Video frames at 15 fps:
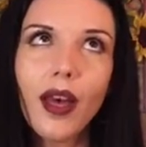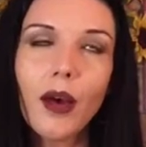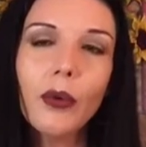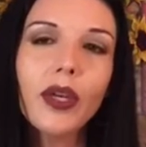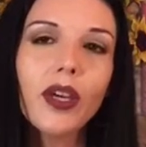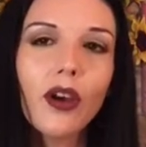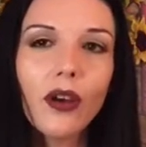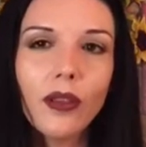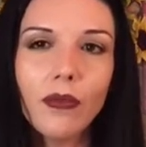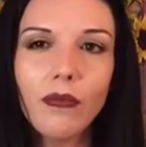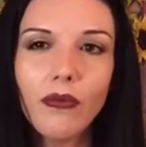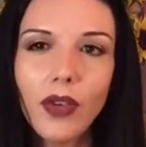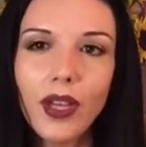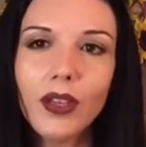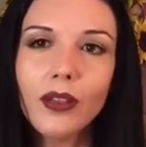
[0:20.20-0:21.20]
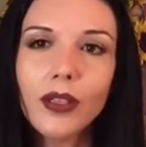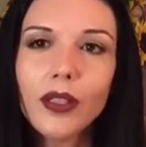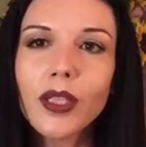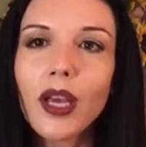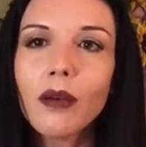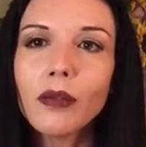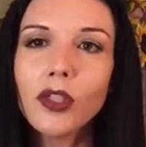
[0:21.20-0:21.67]
I wouldn't call them
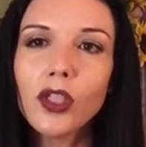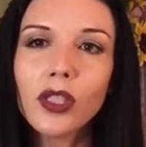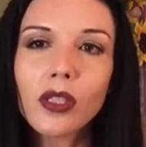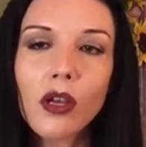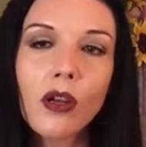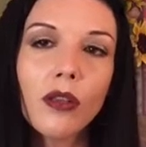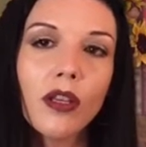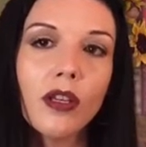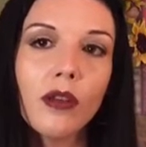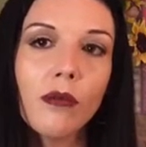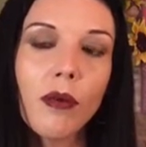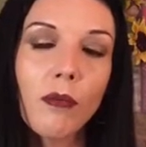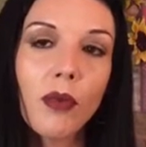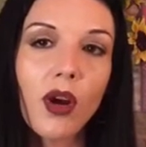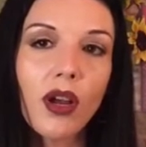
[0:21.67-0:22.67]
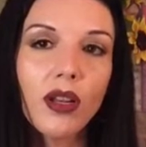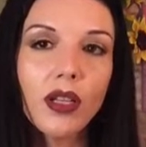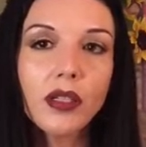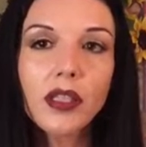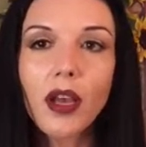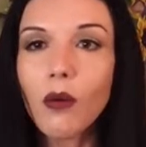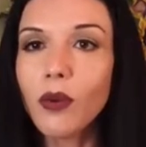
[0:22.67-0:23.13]
fails. I would just call them
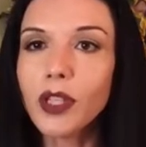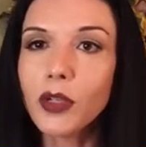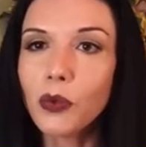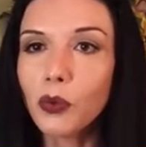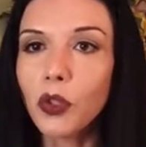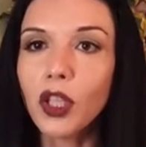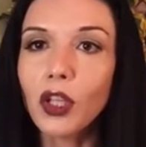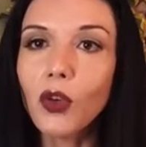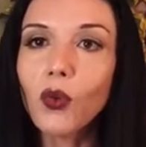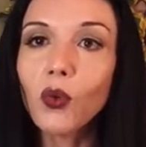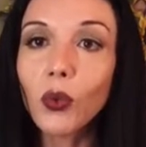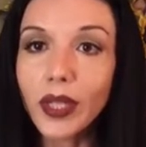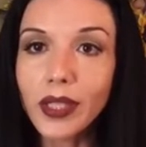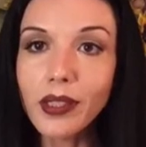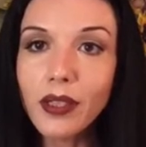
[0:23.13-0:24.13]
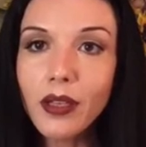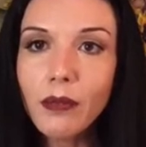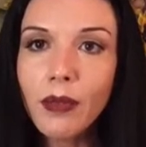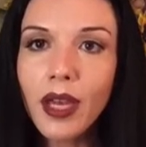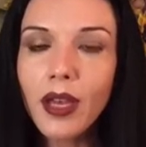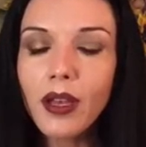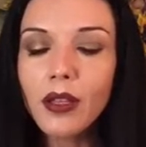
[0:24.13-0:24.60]
products I wasn't really crazy
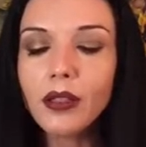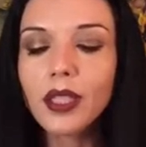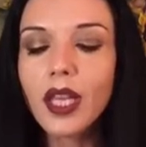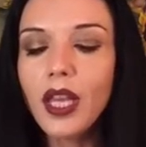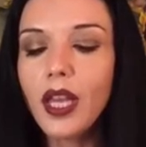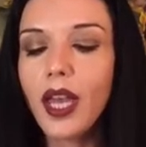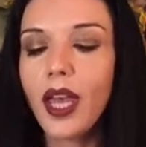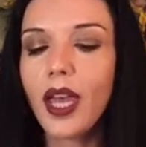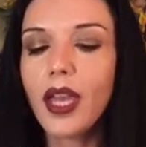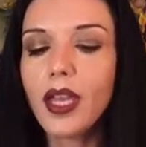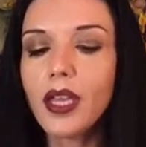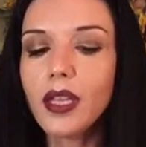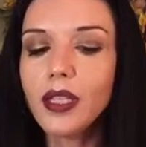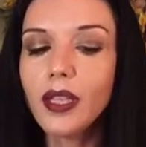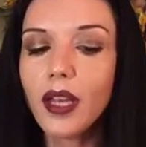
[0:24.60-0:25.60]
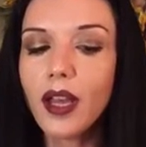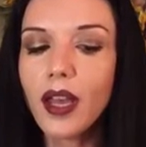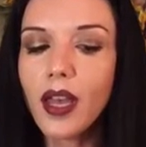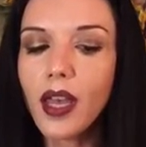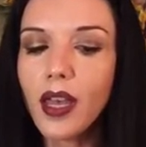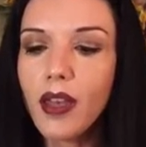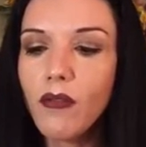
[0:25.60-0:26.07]
about. And I
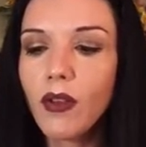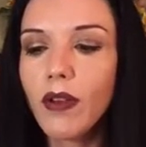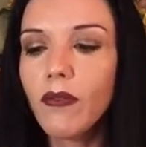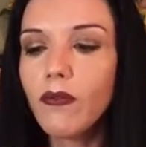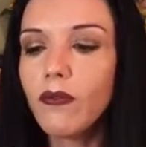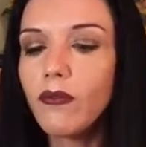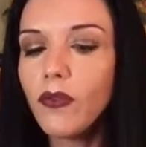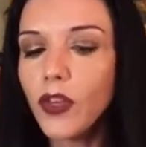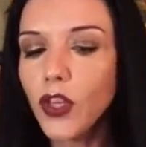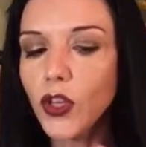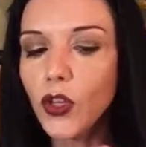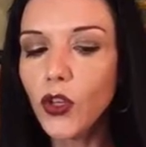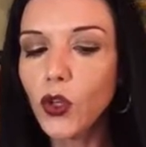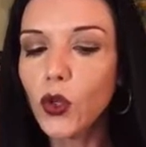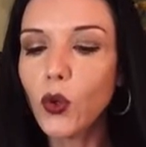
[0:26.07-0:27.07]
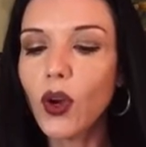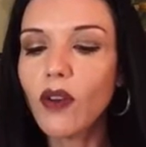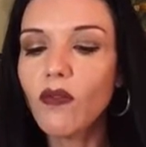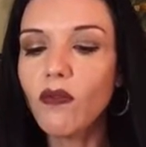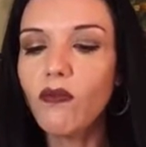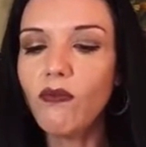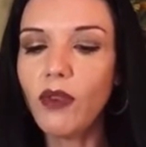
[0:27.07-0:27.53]
have a few
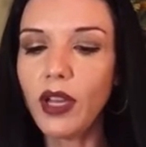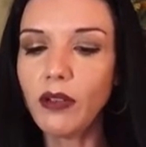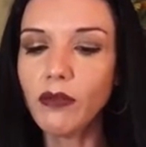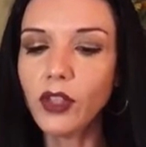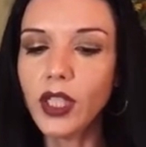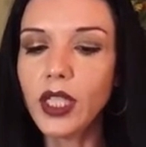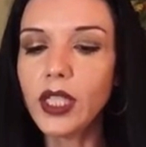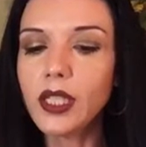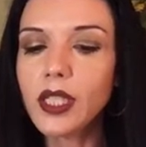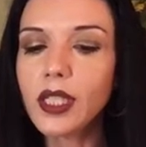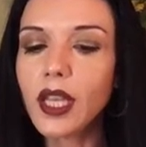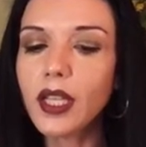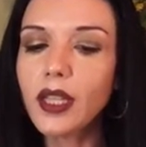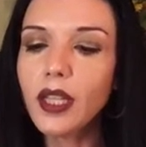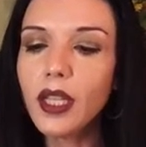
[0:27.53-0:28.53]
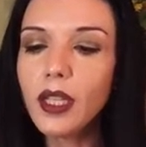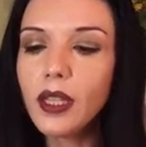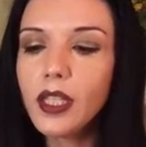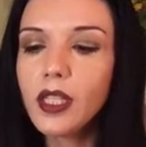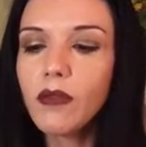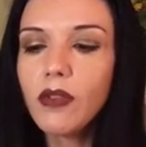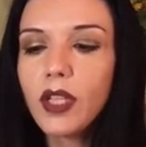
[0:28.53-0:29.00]
favorites. I think
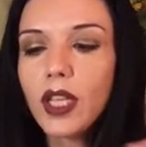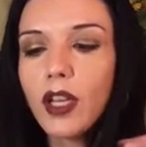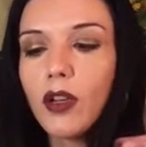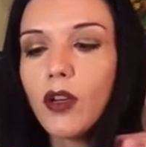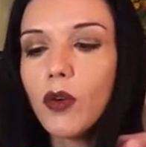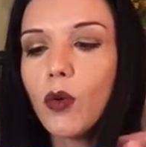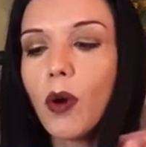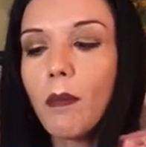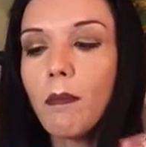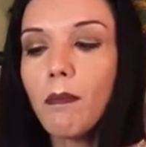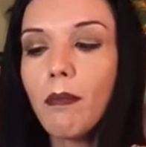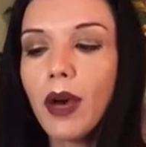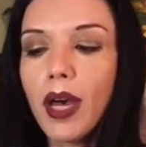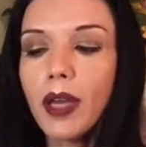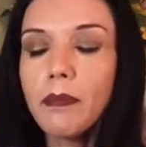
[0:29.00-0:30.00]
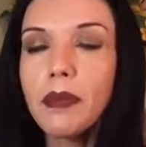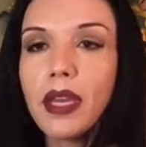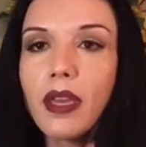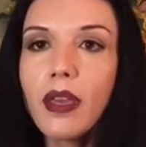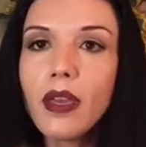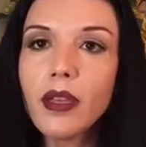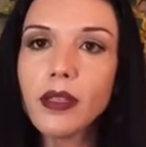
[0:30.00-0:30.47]
this video might
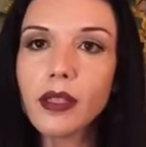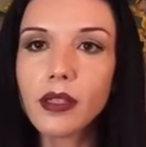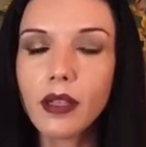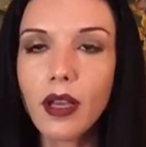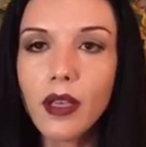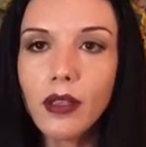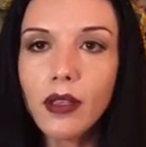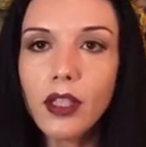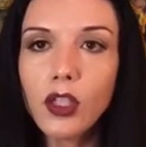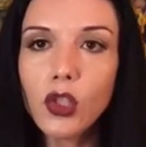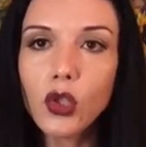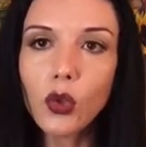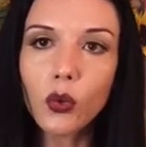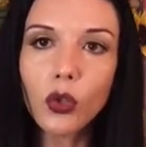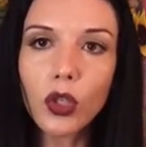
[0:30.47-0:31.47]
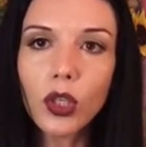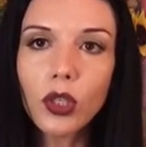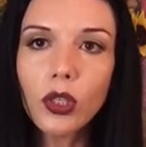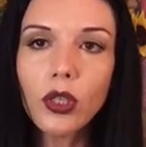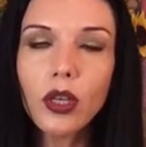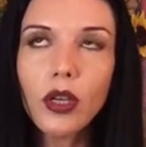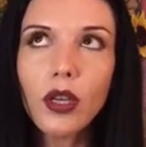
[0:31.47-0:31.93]
be slightly
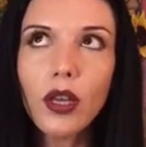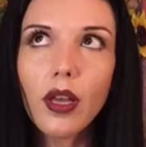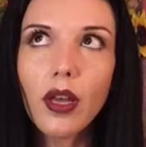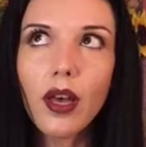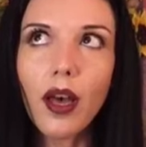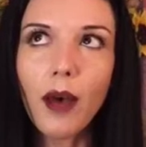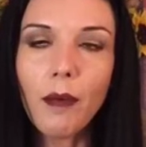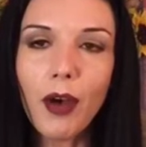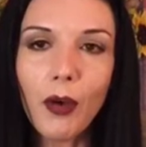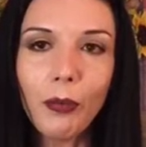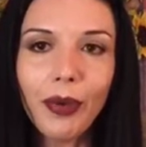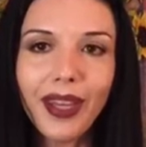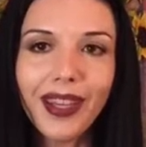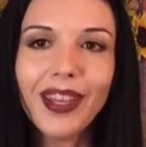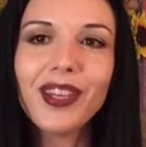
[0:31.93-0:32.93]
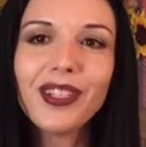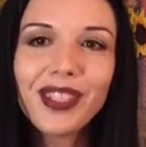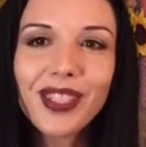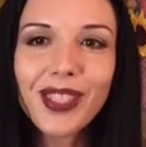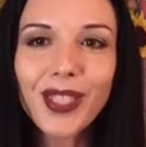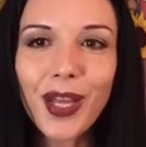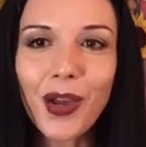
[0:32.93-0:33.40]
shorter. I'm
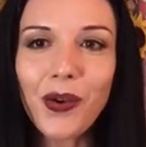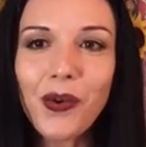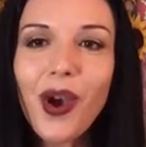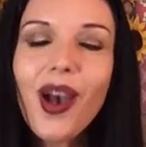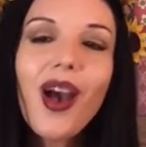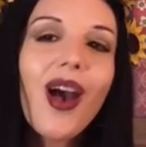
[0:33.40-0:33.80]
hoping. So